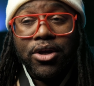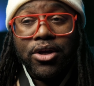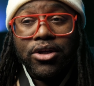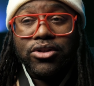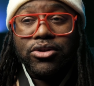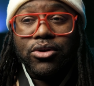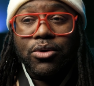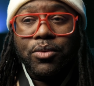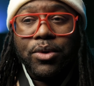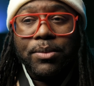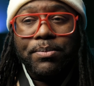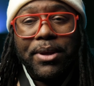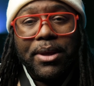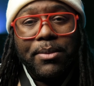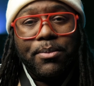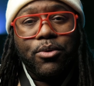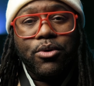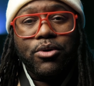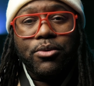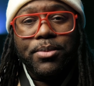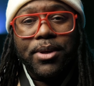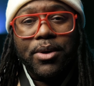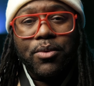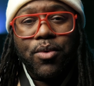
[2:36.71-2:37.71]
So when
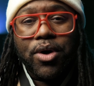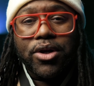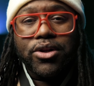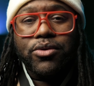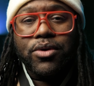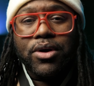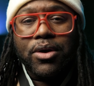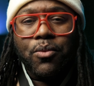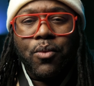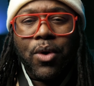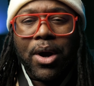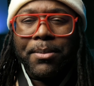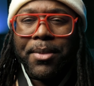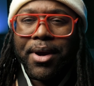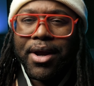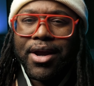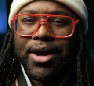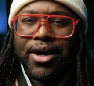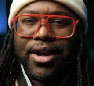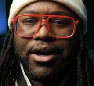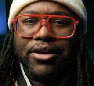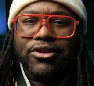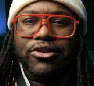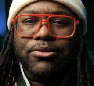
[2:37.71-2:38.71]
people will be wondering why my
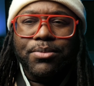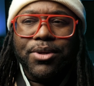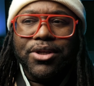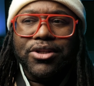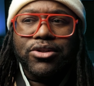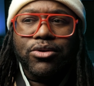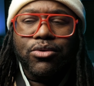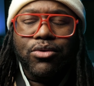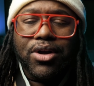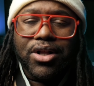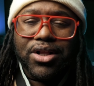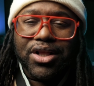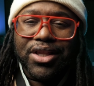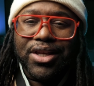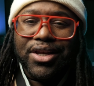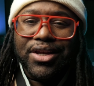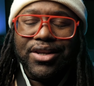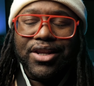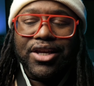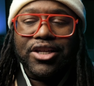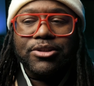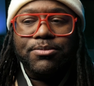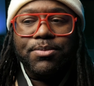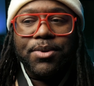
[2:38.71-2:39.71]
cutouts be so
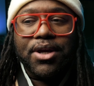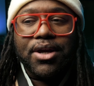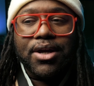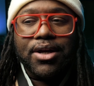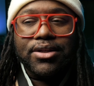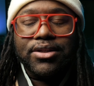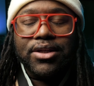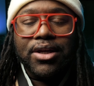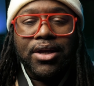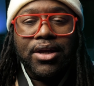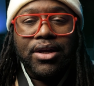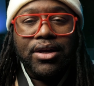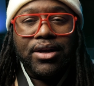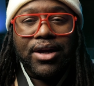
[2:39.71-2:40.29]
clean, it's because